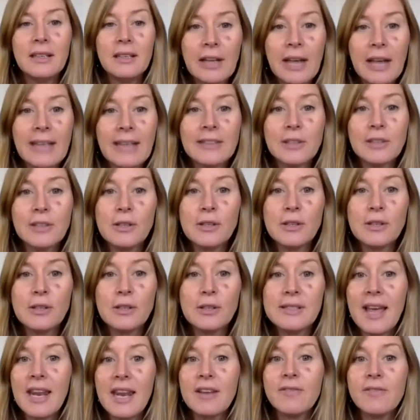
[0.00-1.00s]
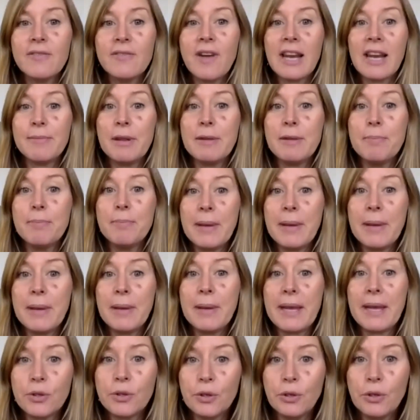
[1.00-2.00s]
Okay, so synthetic vitamin
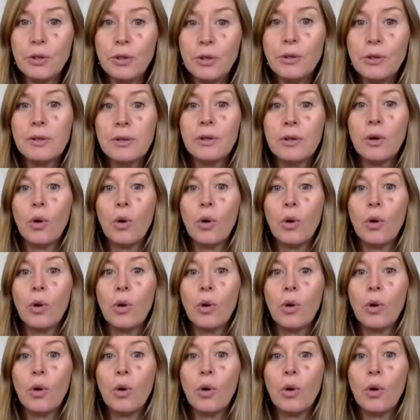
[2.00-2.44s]
B2